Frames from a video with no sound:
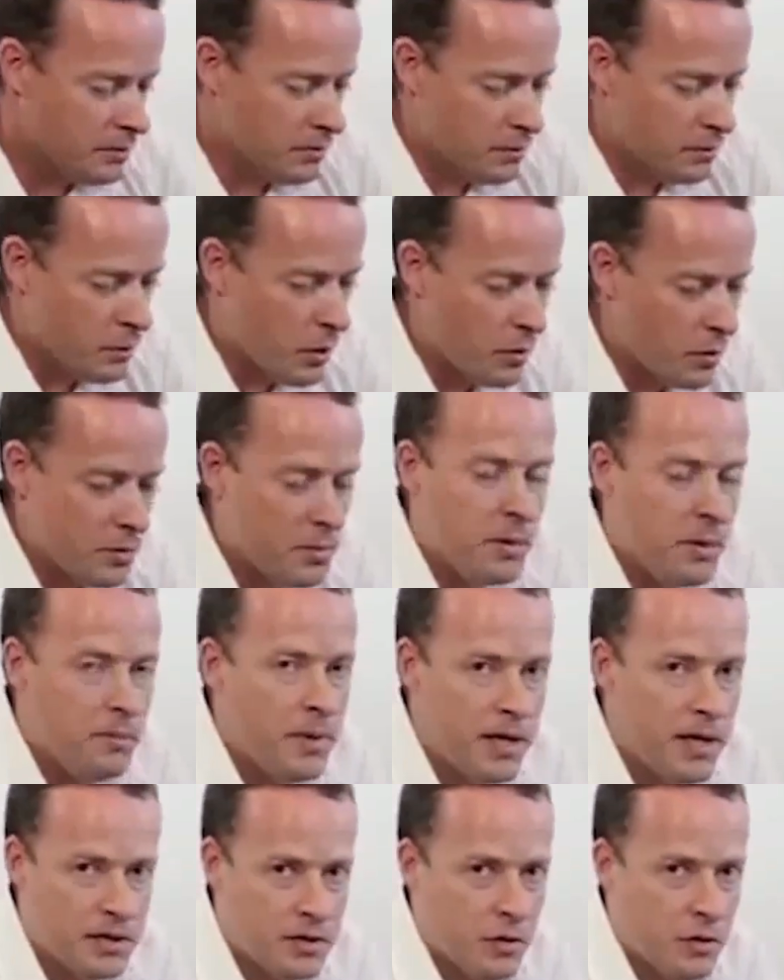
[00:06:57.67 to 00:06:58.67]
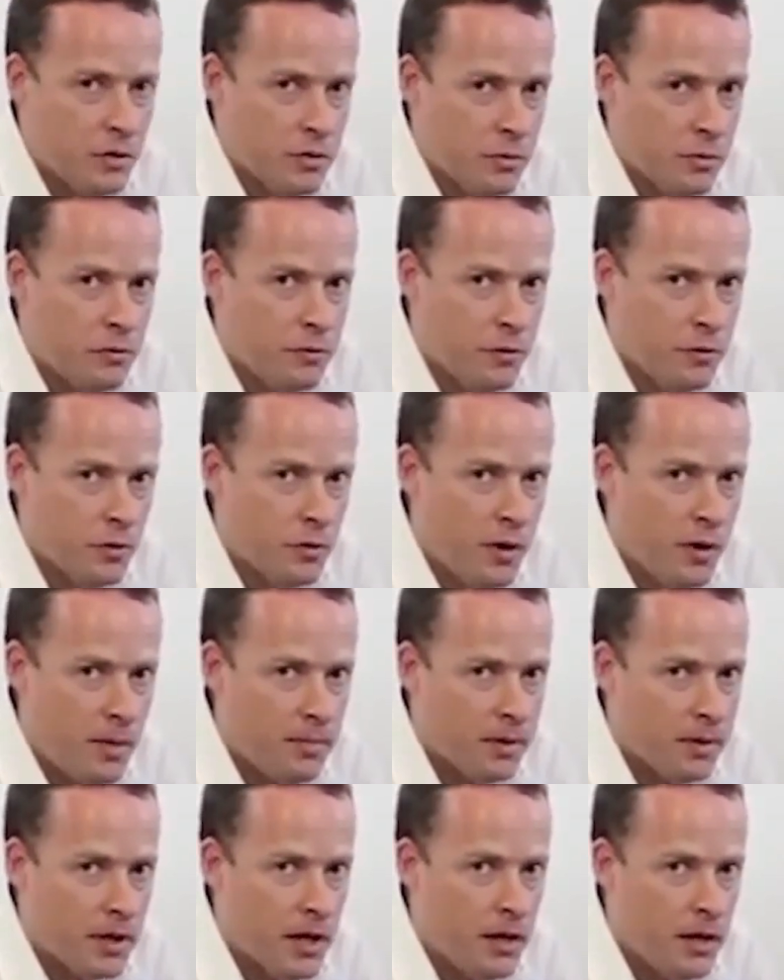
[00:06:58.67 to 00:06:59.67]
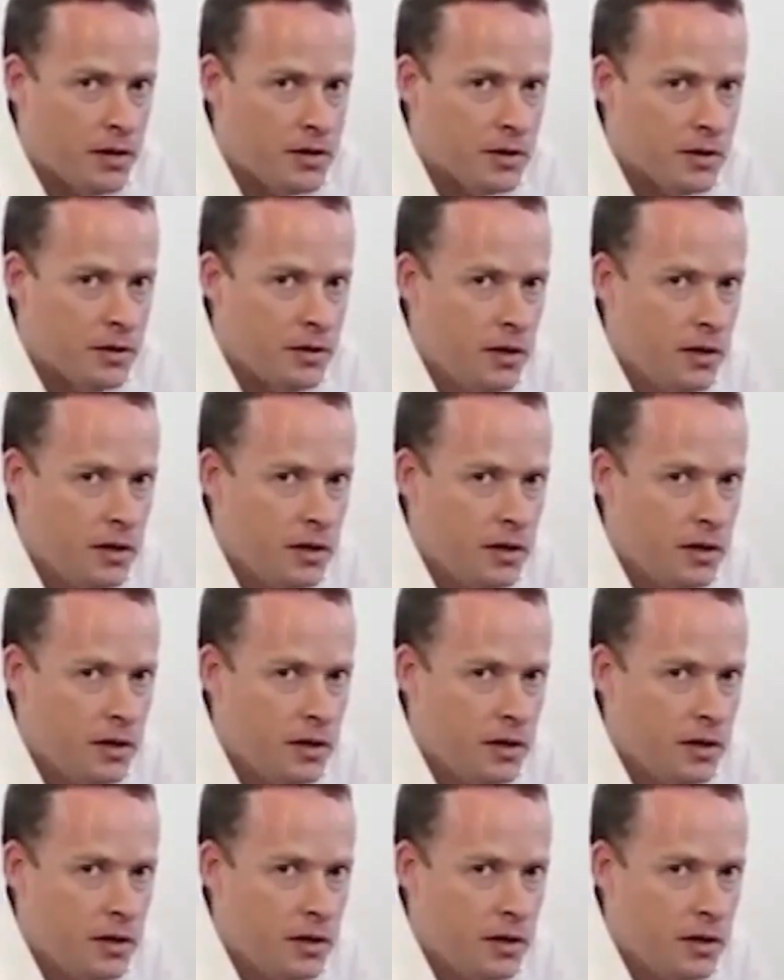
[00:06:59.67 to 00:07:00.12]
what would be best suitable for your application.